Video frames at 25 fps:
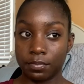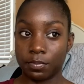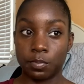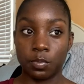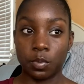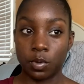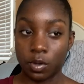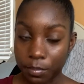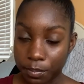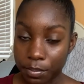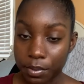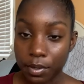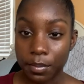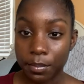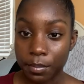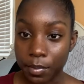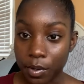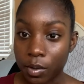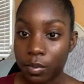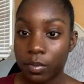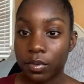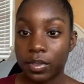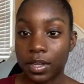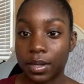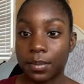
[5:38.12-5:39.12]
will
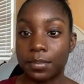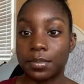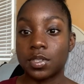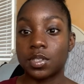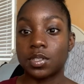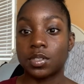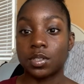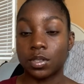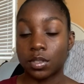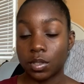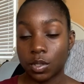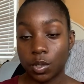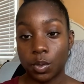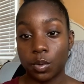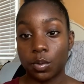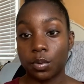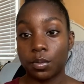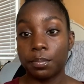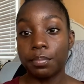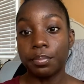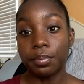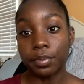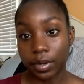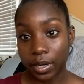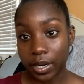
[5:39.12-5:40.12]
promote them to
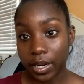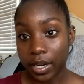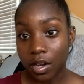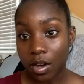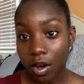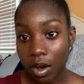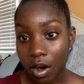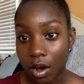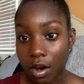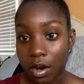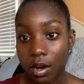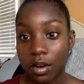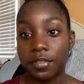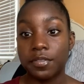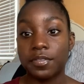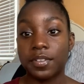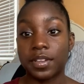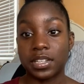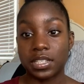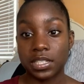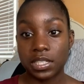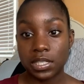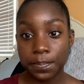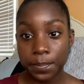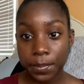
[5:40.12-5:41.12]
break off
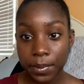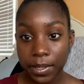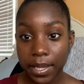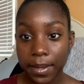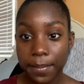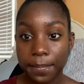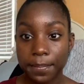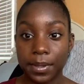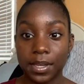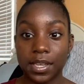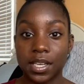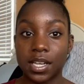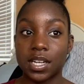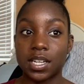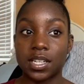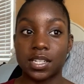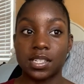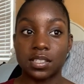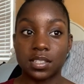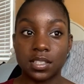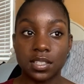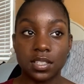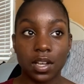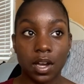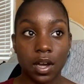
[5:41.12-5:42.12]
and split,
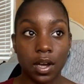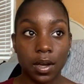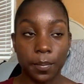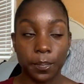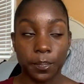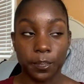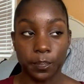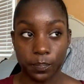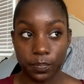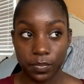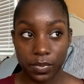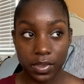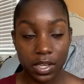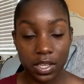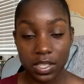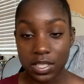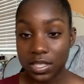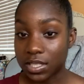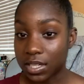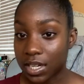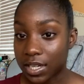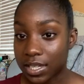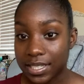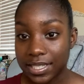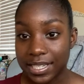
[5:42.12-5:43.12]
because
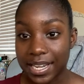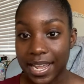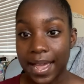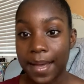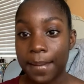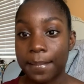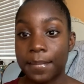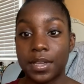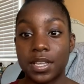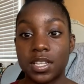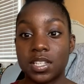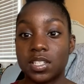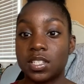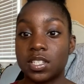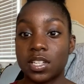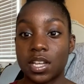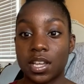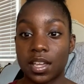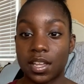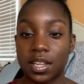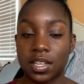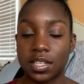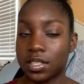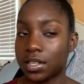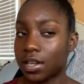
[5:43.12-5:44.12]
sun damage
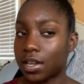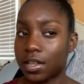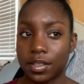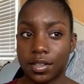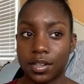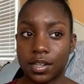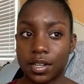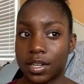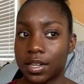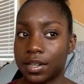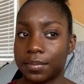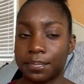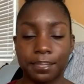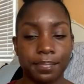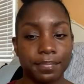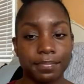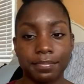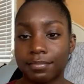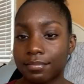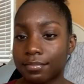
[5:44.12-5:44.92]
and other,